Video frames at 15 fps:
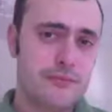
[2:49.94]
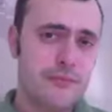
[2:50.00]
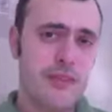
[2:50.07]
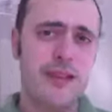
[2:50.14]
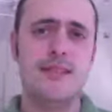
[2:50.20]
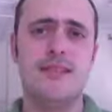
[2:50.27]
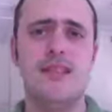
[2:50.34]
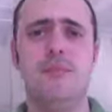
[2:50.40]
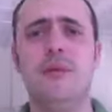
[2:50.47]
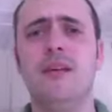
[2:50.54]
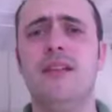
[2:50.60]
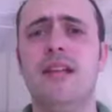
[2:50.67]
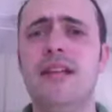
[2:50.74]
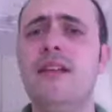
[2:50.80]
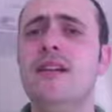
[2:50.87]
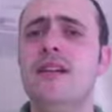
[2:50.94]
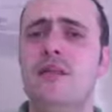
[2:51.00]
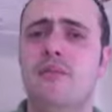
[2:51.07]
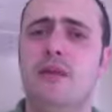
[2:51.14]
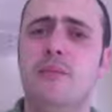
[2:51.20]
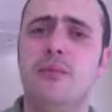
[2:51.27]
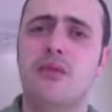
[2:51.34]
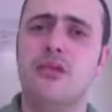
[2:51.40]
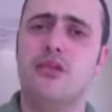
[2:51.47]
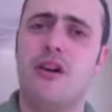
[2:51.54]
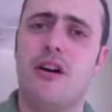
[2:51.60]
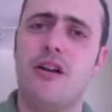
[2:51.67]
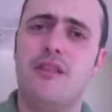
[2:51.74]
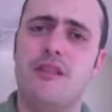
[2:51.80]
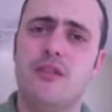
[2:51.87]
And typically, people
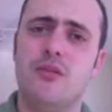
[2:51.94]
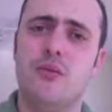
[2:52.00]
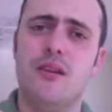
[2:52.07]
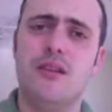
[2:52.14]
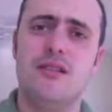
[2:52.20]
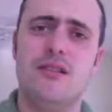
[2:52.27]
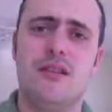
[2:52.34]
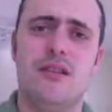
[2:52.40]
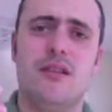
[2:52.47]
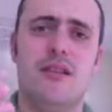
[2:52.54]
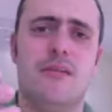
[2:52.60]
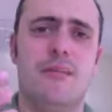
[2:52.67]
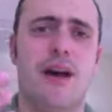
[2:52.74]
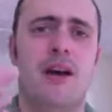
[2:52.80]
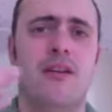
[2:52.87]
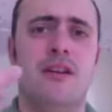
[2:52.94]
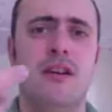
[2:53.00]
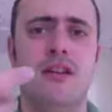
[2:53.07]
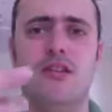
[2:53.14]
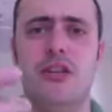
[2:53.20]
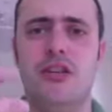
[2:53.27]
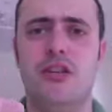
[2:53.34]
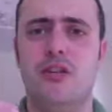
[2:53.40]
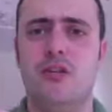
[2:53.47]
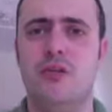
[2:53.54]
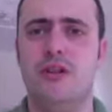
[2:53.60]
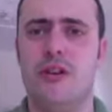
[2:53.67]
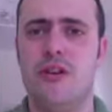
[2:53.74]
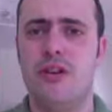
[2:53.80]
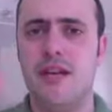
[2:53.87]
start in the swings, they think about tissue
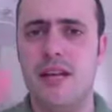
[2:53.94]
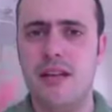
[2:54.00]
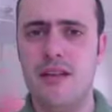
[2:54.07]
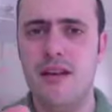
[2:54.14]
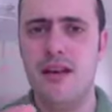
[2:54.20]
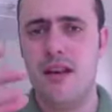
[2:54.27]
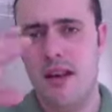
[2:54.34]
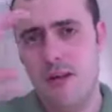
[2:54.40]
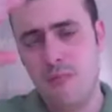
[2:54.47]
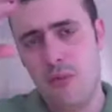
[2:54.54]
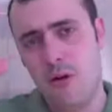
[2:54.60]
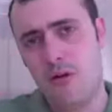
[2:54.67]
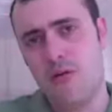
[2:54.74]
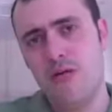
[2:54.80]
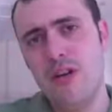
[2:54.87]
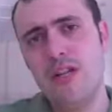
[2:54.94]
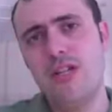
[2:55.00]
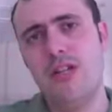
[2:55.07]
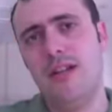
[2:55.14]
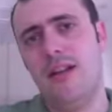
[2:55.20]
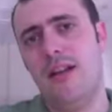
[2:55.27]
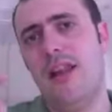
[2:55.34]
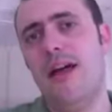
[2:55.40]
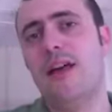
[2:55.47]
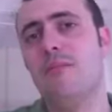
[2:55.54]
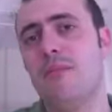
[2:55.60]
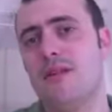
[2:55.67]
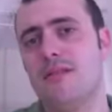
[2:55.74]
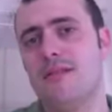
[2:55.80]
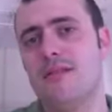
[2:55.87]
turning, and more rigid
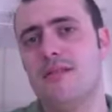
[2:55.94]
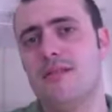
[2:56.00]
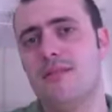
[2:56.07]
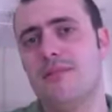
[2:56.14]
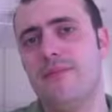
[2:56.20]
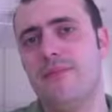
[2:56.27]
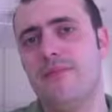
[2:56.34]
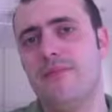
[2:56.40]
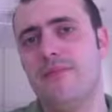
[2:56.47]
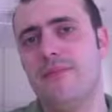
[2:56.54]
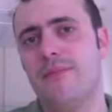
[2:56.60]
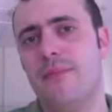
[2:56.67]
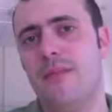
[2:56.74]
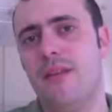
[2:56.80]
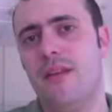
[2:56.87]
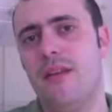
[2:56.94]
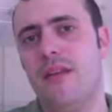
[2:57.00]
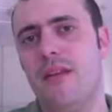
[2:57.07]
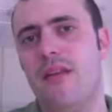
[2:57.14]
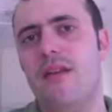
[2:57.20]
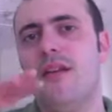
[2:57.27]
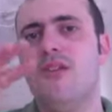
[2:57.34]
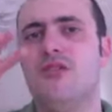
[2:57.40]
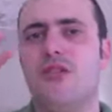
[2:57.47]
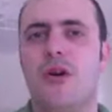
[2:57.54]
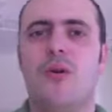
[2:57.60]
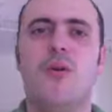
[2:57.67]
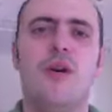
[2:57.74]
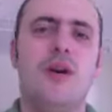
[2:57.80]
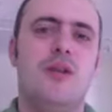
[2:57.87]
alignments.
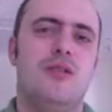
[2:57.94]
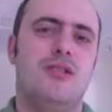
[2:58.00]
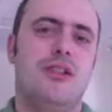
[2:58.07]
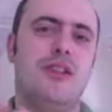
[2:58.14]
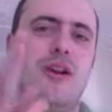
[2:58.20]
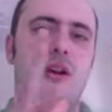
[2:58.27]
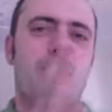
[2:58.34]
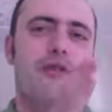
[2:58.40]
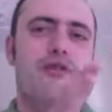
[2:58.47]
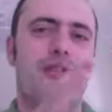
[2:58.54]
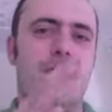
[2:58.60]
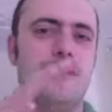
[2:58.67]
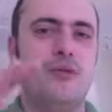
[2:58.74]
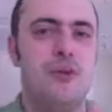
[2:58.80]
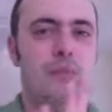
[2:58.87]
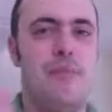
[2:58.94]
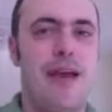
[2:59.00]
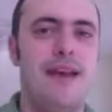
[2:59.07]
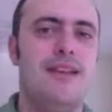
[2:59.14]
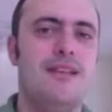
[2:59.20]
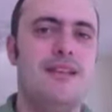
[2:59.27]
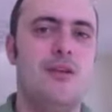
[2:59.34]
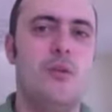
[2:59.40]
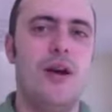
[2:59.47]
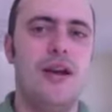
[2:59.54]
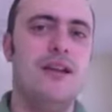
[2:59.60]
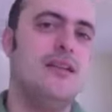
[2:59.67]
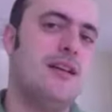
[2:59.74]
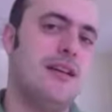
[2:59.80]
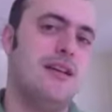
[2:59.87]
So to go from to abandon the
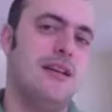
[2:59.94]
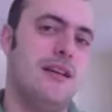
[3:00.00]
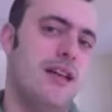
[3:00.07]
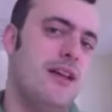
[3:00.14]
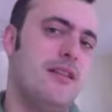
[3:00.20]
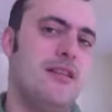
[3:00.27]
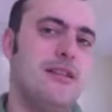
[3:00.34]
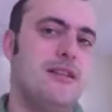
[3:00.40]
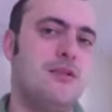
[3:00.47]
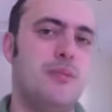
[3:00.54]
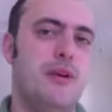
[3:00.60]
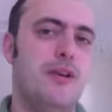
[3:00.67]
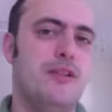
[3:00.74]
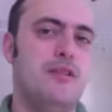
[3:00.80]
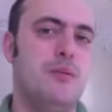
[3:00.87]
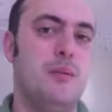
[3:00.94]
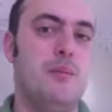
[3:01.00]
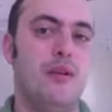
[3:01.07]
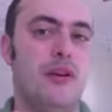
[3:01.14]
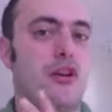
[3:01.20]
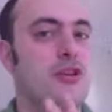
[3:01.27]
way that a lot of the experienced people are